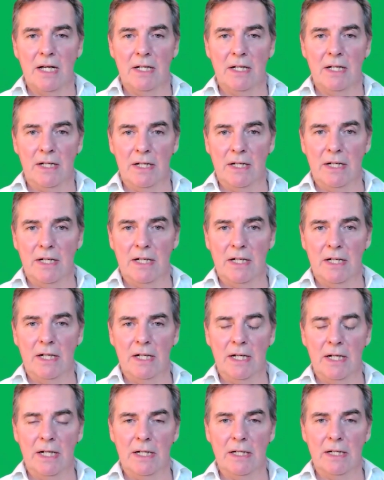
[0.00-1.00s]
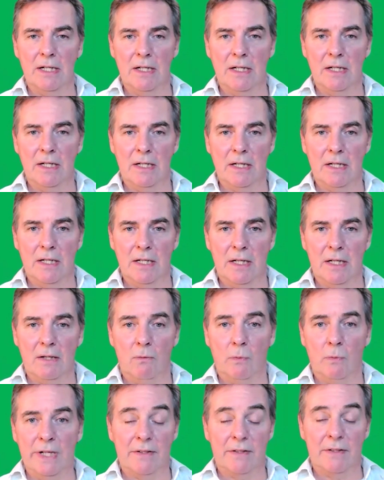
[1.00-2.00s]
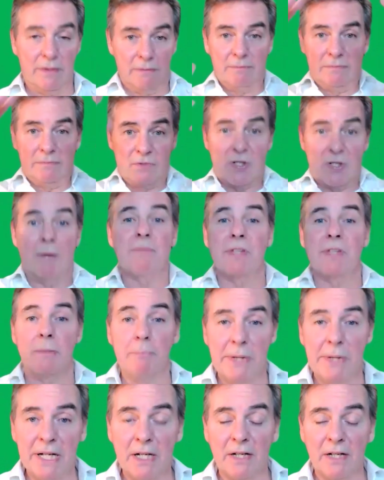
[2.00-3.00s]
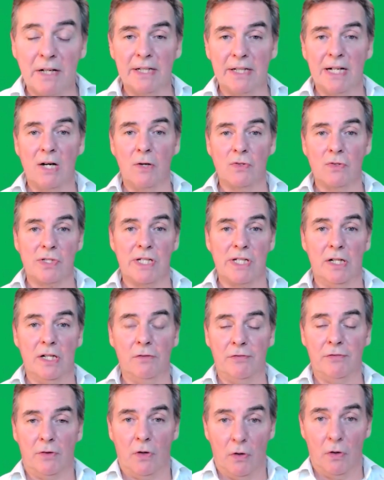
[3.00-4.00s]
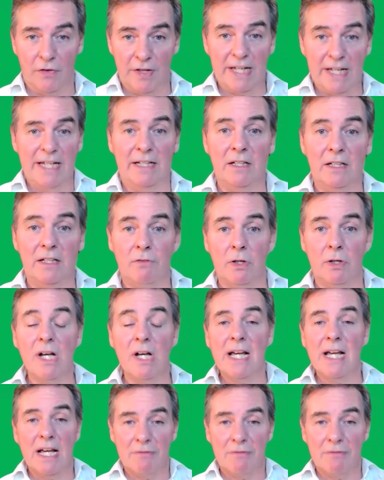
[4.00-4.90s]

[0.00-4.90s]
with something bigger than ourselves or the inner world,